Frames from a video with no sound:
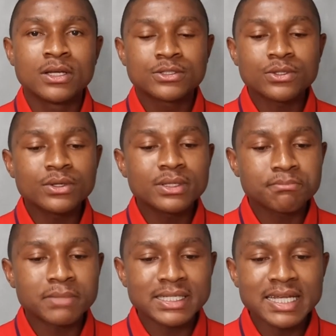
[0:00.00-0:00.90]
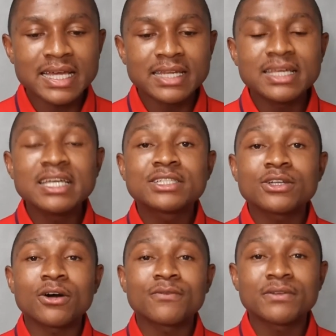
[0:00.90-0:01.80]
So, but then
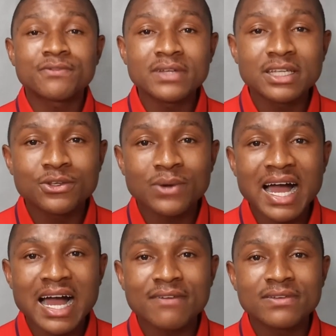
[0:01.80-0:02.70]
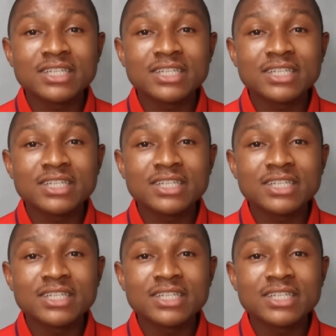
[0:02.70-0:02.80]
each of the feeling you have,